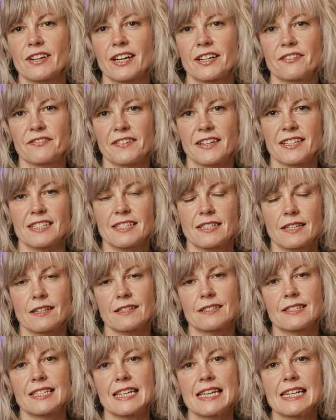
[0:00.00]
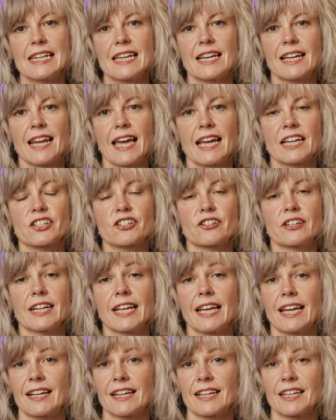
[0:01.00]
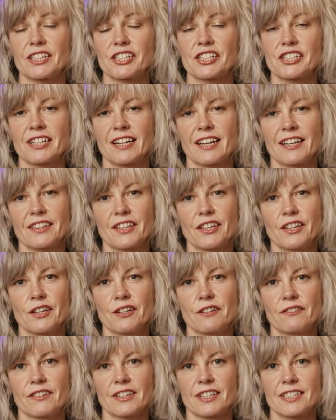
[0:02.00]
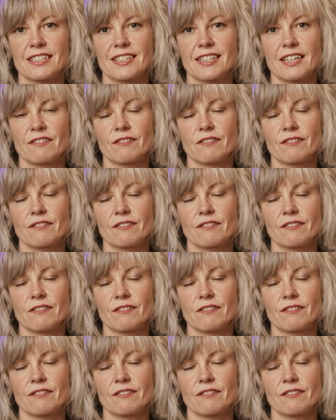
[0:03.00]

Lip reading: Anna Fitzer, Senior Lecturer in English at the University